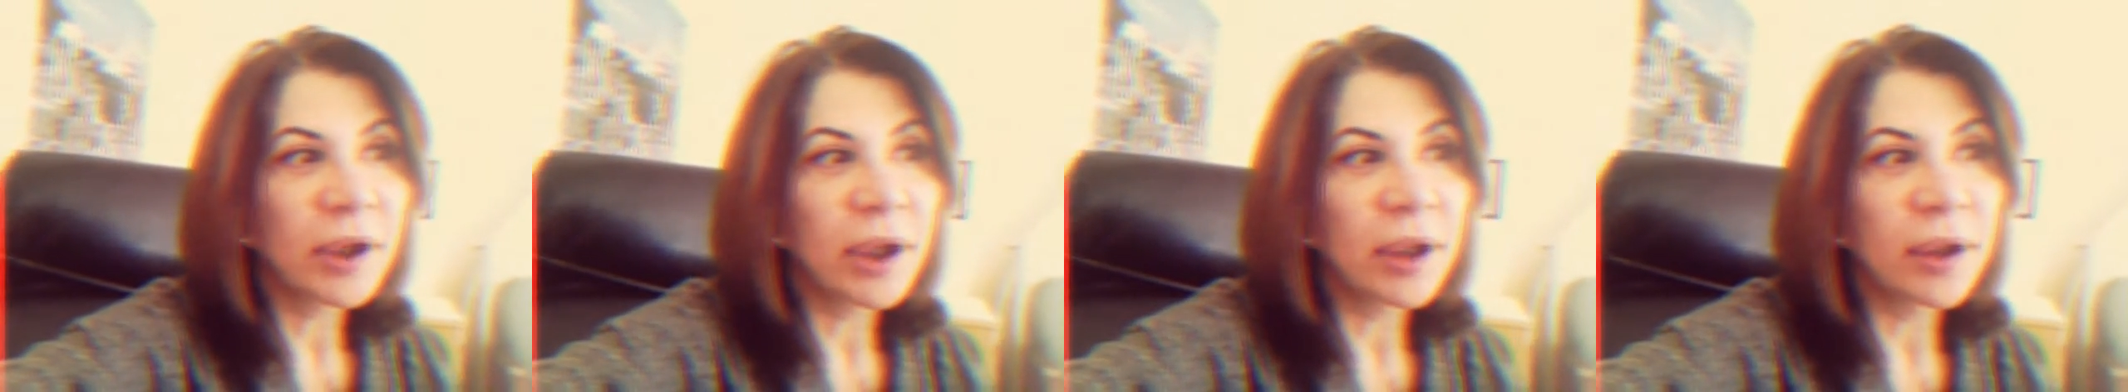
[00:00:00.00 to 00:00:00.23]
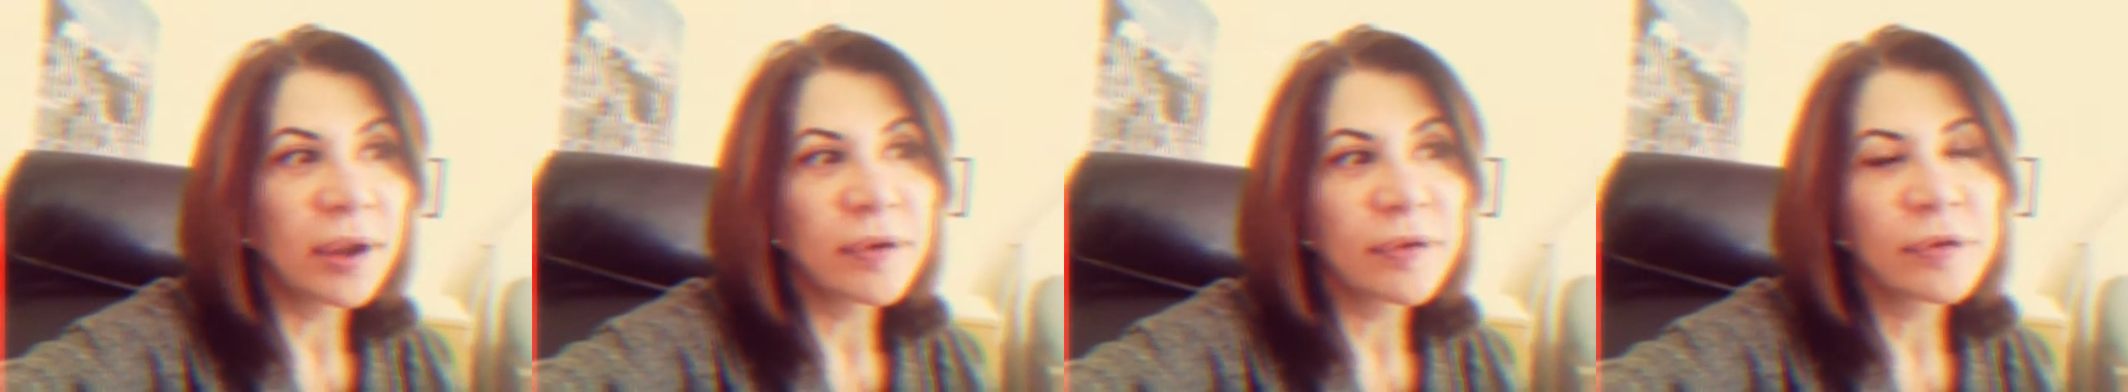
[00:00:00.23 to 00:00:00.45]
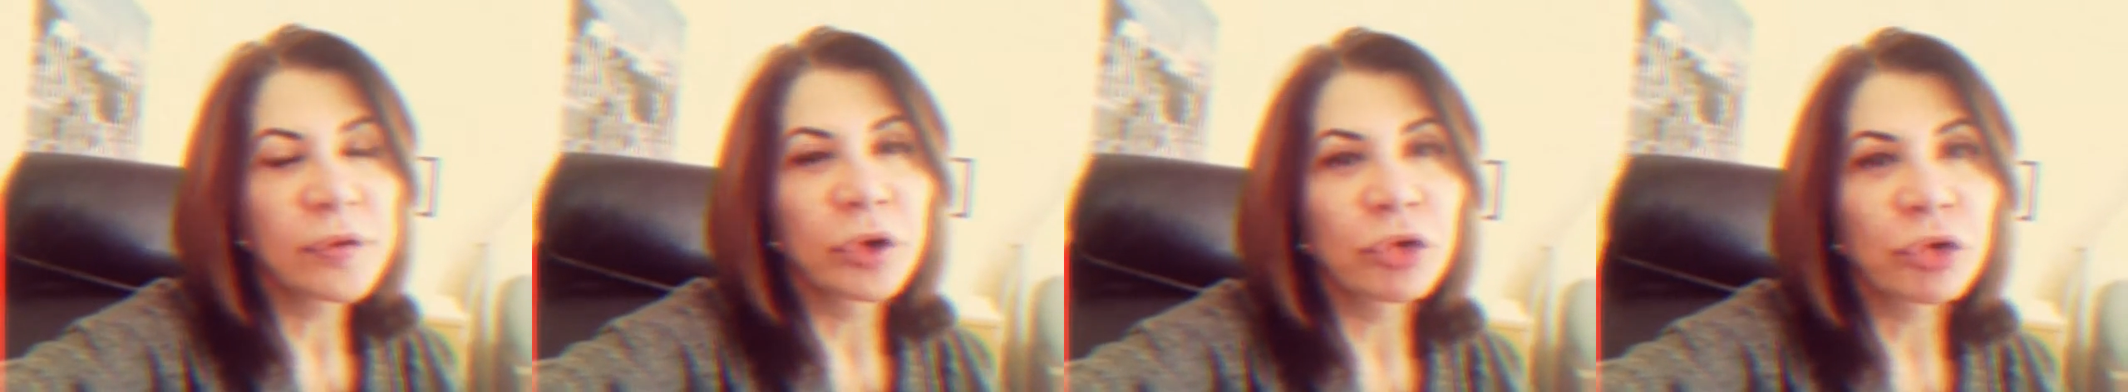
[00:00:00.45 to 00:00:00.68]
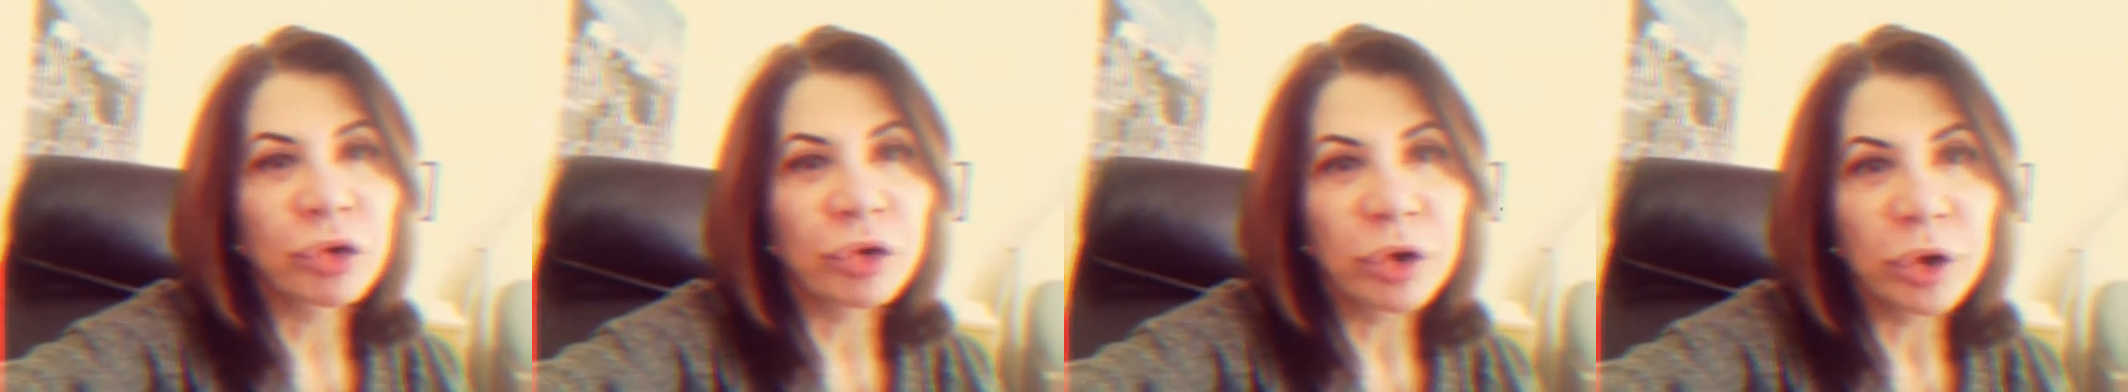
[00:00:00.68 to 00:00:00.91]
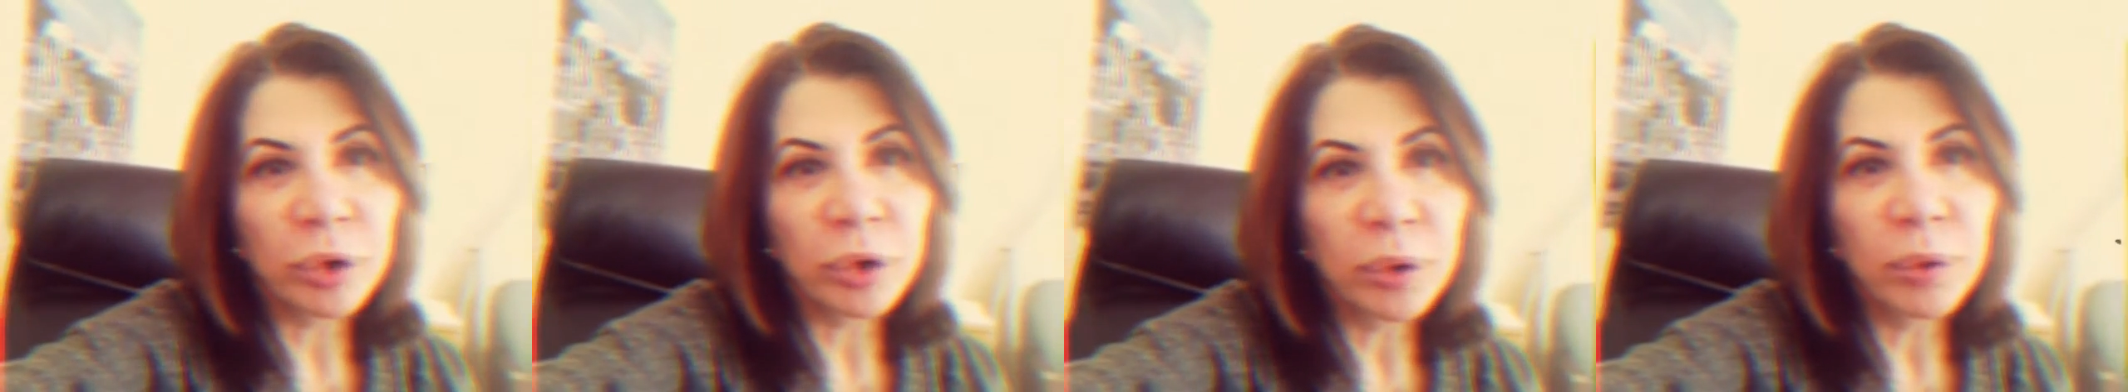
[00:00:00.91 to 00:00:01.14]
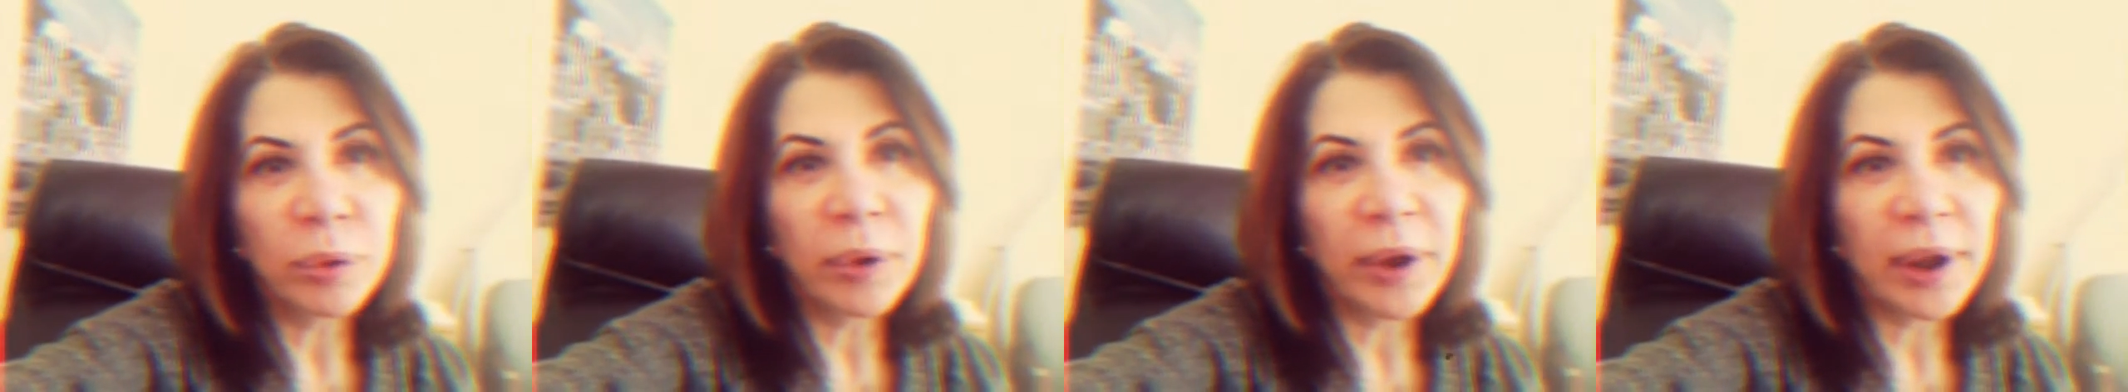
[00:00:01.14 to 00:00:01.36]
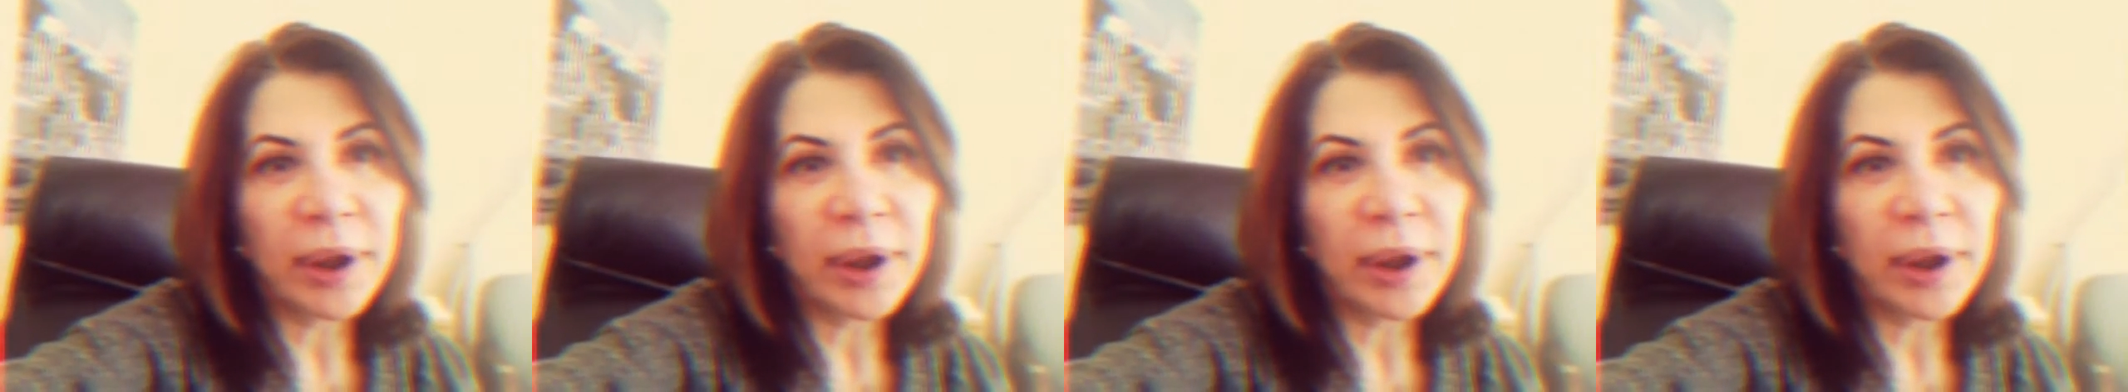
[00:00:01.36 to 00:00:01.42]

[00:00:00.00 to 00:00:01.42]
It is the true